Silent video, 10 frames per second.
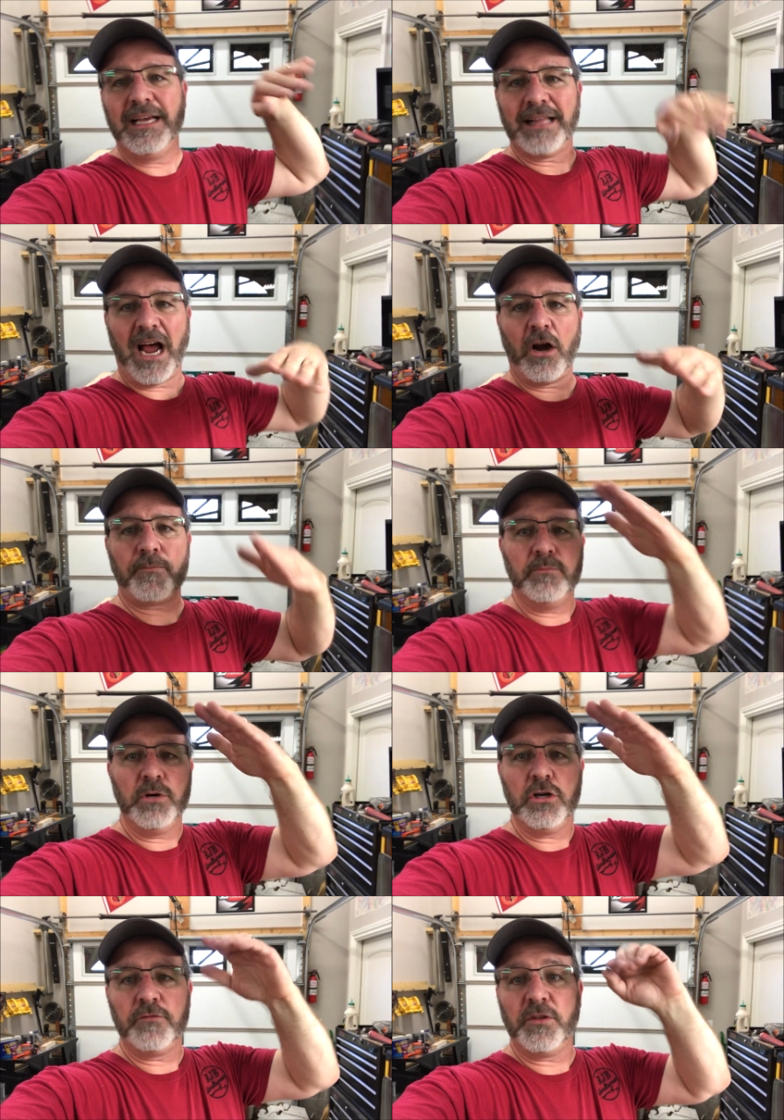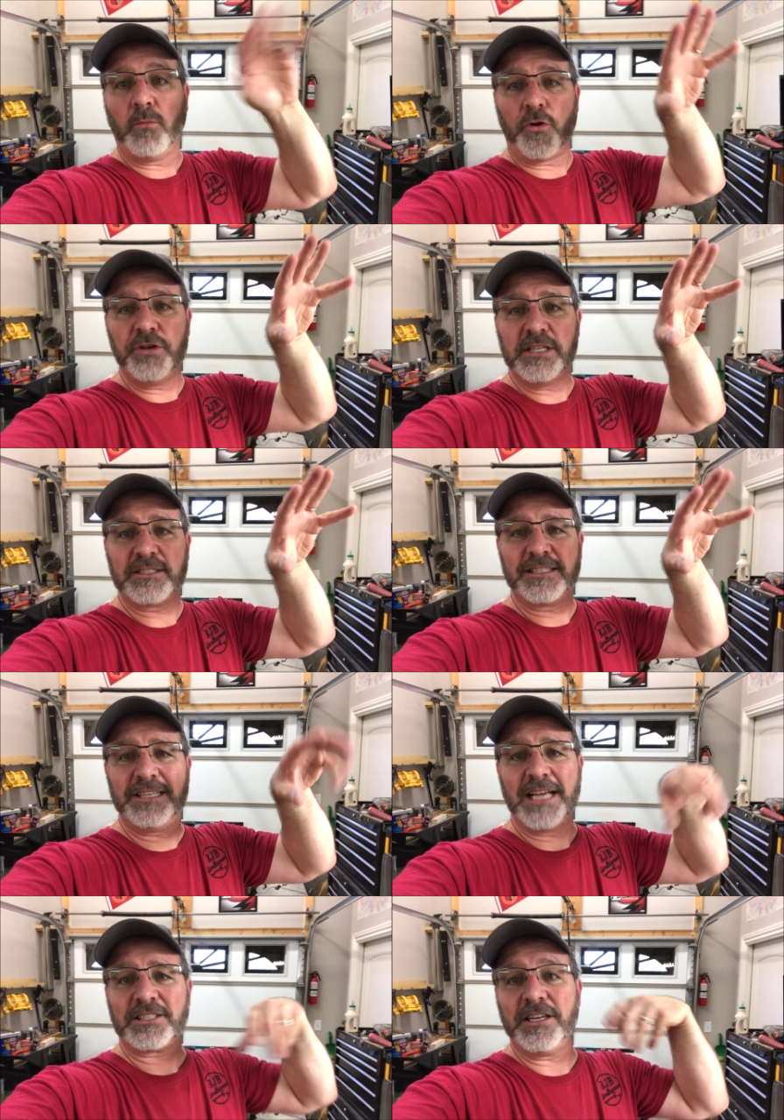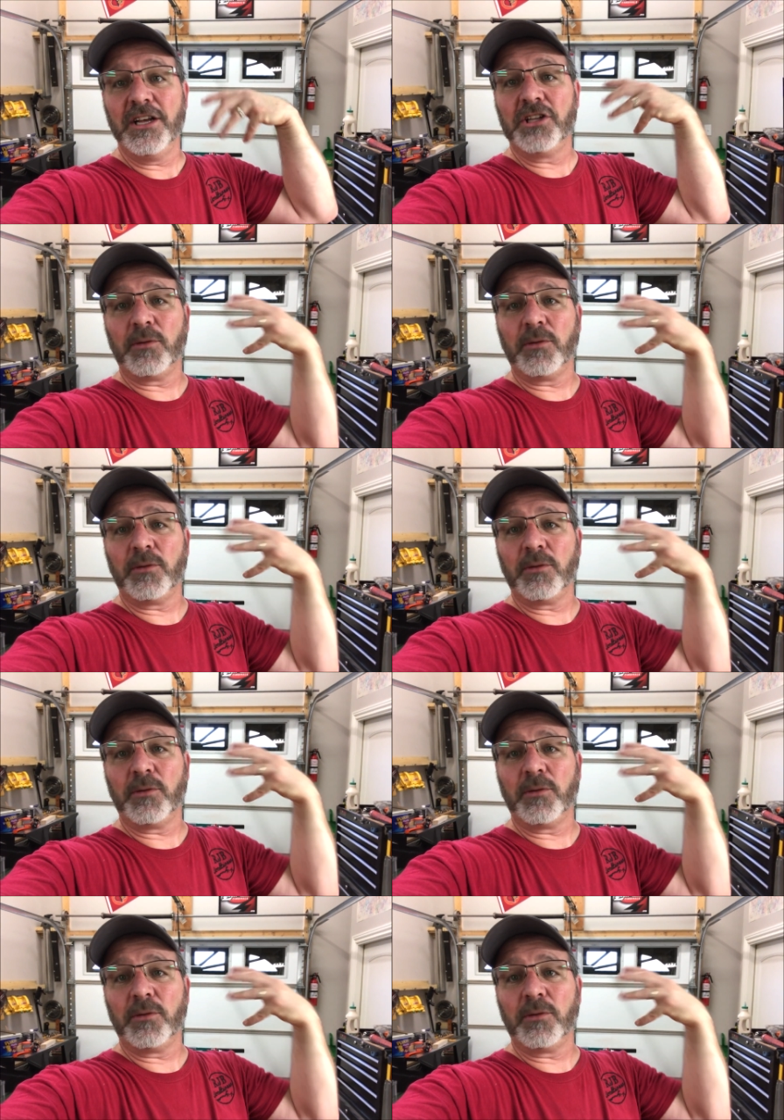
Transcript: the more you get suggested,